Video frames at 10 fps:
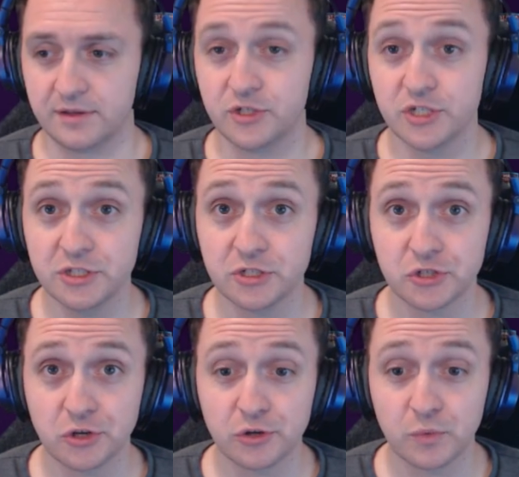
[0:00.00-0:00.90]
Just to
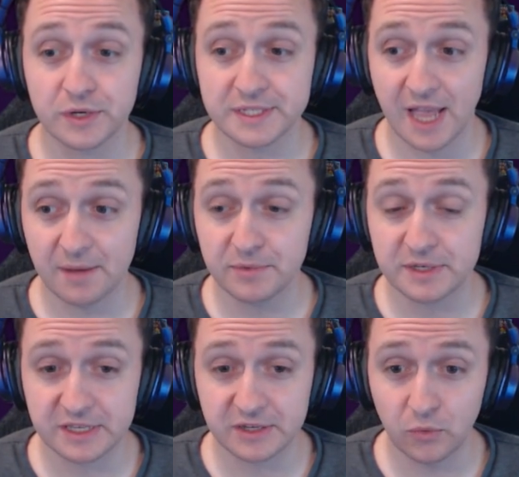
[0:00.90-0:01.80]
show you what has
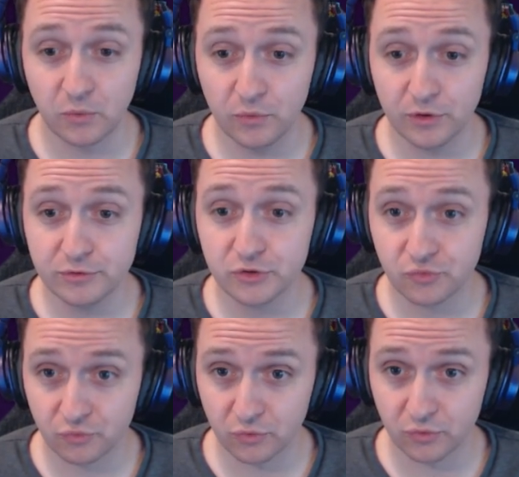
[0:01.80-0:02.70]
happened here, all those
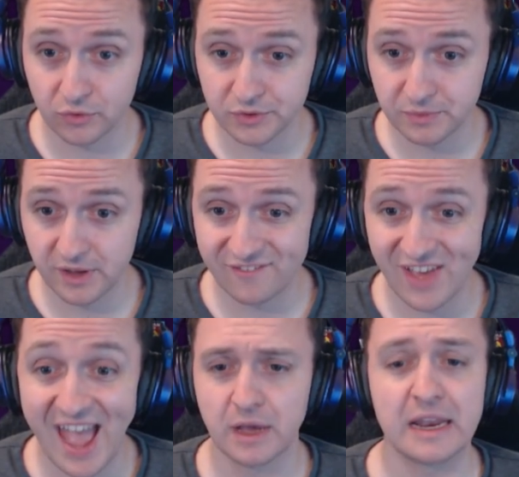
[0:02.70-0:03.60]
draws, we have
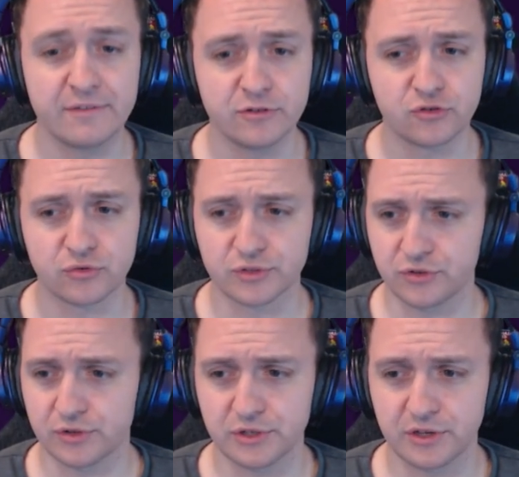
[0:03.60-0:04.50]
11 draws.
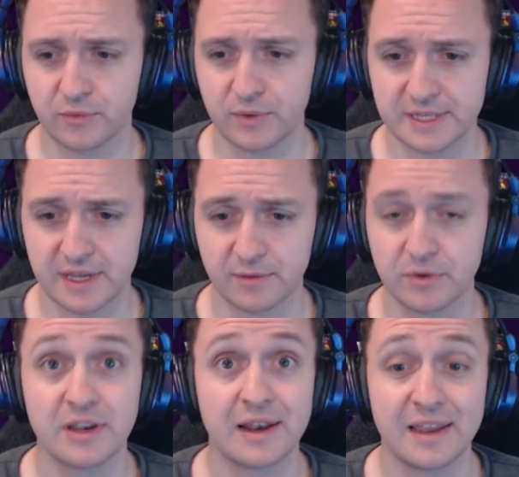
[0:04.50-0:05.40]
So I was looking at West Ham.
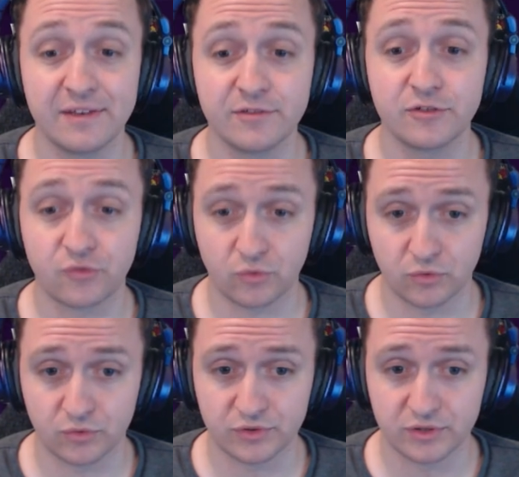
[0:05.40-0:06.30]
We got 11
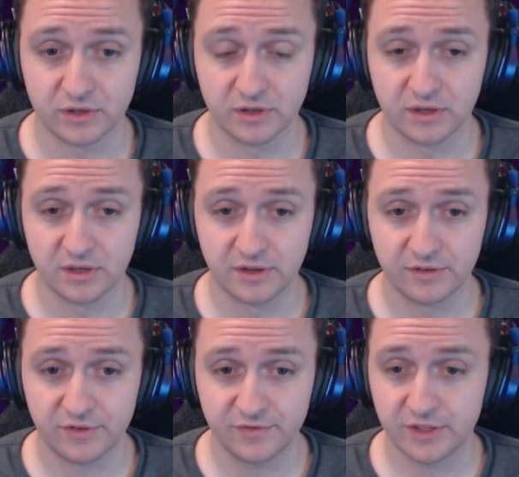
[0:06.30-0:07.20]
draws,
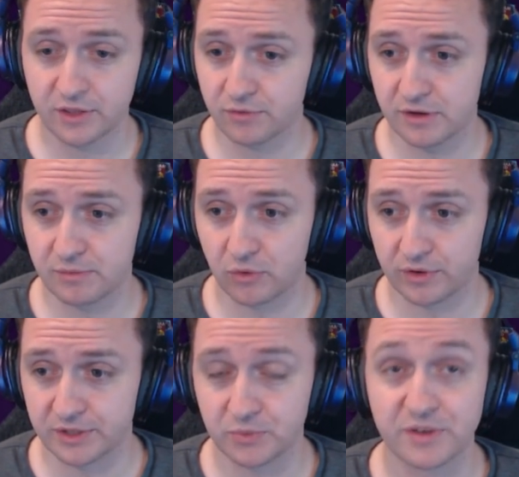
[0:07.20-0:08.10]
53
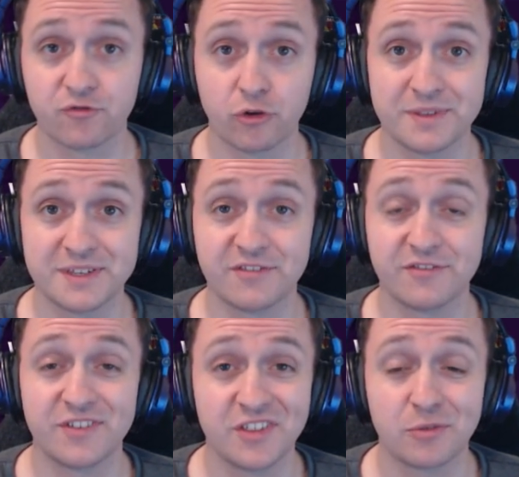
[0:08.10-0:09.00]
points. We have dropped into
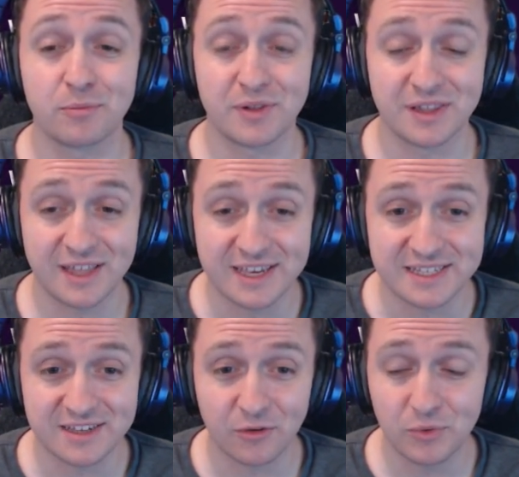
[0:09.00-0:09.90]
5th
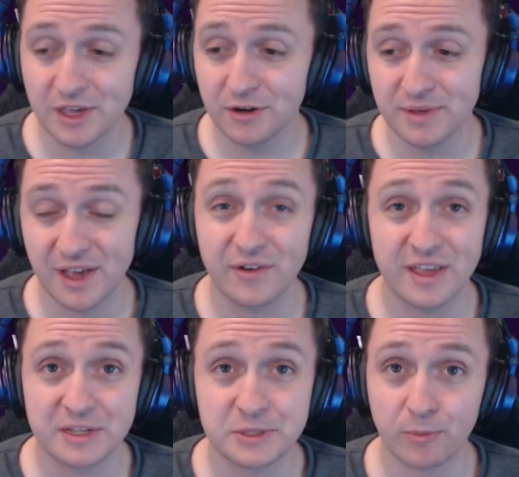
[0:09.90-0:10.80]
place. Are we going to be able to
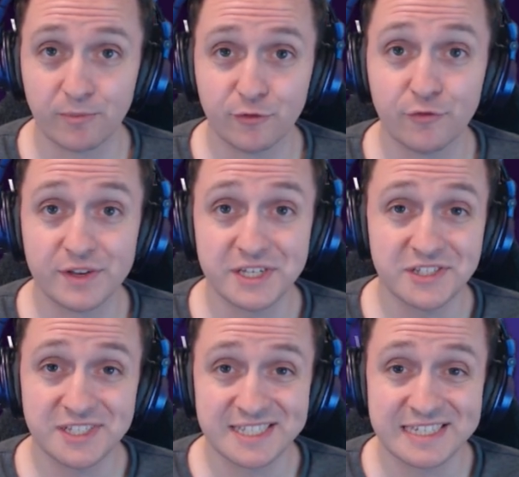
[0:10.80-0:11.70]
get a top 4 finish
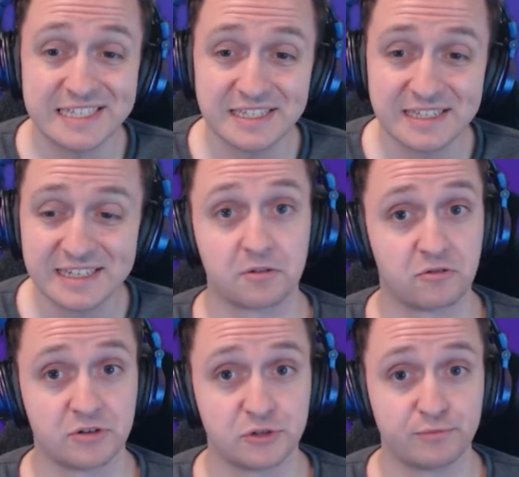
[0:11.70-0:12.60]
this season?
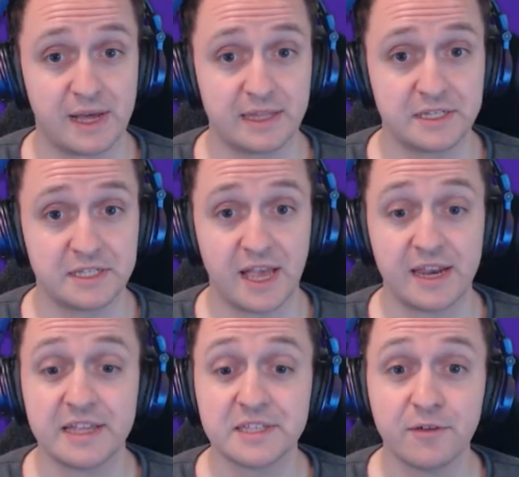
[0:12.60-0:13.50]
Crystal Palace,
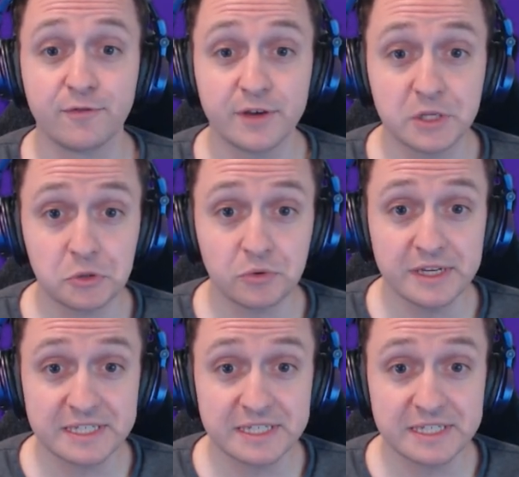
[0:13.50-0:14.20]
and it's a victory.